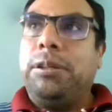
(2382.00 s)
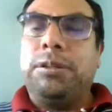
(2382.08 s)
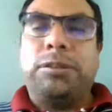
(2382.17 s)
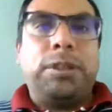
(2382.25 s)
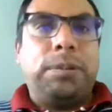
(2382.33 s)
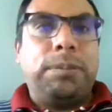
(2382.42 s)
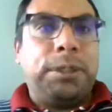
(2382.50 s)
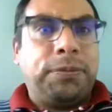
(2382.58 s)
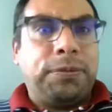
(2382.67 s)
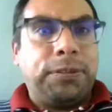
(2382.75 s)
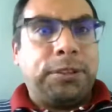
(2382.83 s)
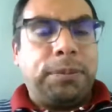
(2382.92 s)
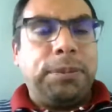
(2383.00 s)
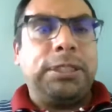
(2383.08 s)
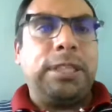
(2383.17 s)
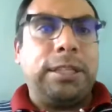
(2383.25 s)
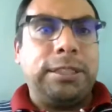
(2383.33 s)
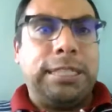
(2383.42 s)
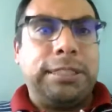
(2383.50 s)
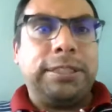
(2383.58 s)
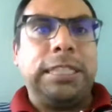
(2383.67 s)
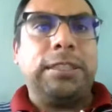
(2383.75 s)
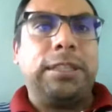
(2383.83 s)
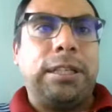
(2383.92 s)
or some designers
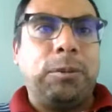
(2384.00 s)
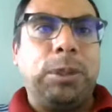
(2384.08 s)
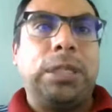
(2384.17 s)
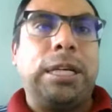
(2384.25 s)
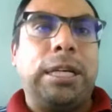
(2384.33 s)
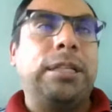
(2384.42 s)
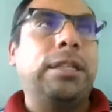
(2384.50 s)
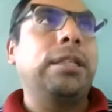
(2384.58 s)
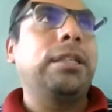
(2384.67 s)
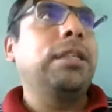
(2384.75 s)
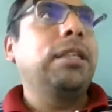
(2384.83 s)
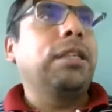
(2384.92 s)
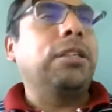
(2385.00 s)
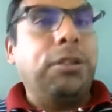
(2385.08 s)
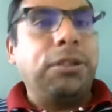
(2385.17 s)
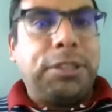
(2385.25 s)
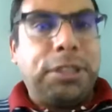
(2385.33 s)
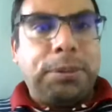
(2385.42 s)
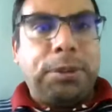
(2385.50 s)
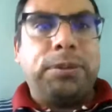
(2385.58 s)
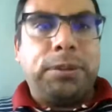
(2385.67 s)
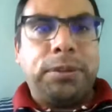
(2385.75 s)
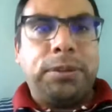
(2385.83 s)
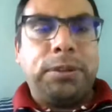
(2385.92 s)
think that we can
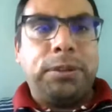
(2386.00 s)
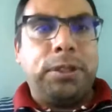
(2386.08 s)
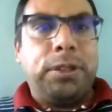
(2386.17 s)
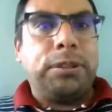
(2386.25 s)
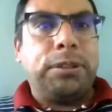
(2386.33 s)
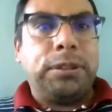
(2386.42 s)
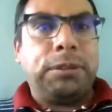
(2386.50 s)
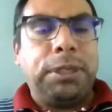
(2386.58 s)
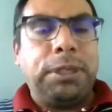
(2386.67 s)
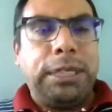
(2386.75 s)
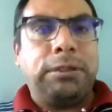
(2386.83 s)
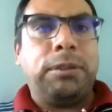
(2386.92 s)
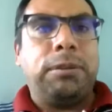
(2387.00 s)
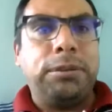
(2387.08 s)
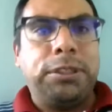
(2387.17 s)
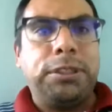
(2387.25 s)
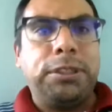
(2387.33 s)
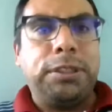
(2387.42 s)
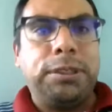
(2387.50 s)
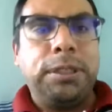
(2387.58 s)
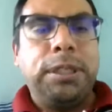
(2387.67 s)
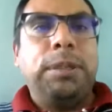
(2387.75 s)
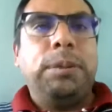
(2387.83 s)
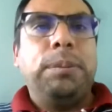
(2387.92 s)
contribute, not create solutions,
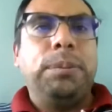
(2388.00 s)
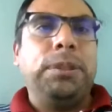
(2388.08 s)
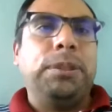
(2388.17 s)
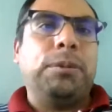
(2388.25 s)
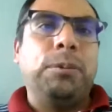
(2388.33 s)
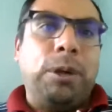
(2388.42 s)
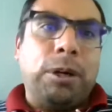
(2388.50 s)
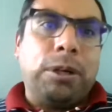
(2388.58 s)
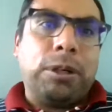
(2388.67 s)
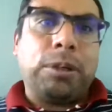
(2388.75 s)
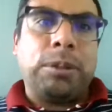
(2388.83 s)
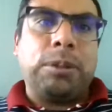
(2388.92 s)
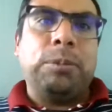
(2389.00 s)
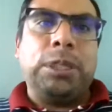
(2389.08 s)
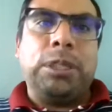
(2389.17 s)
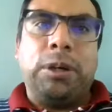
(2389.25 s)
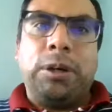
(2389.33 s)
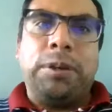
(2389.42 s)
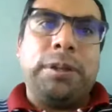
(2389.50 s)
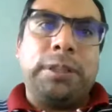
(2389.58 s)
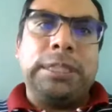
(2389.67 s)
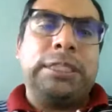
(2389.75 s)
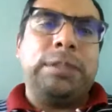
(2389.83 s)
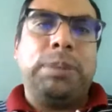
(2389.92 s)
but work with other
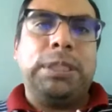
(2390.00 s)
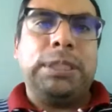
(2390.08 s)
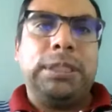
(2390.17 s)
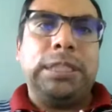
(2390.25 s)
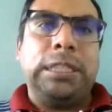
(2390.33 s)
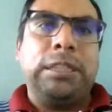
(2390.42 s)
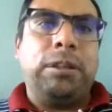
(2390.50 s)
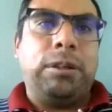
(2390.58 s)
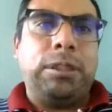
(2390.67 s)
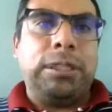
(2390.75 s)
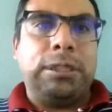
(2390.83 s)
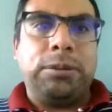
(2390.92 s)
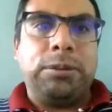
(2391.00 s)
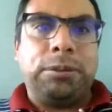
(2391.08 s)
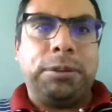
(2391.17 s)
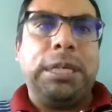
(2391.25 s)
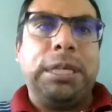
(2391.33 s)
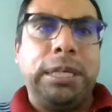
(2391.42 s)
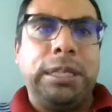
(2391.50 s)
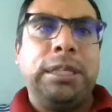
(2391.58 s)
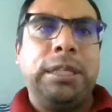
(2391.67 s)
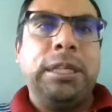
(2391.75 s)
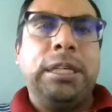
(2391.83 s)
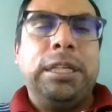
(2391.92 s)
disciplines in order to
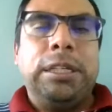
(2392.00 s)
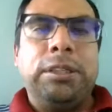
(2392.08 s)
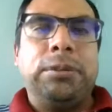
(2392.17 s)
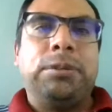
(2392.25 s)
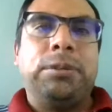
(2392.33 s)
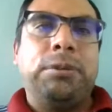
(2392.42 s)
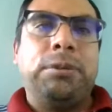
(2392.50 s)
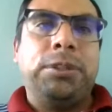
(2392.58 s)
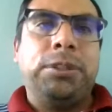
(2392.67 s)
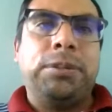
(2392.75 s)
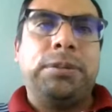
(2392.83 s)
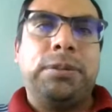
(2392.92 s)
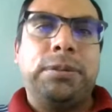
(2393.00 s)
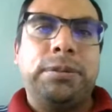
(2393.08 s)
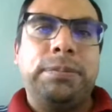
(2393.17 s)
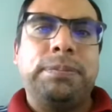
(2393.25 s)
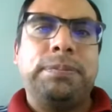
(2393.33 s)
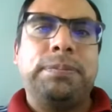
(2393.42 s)
create new solutions.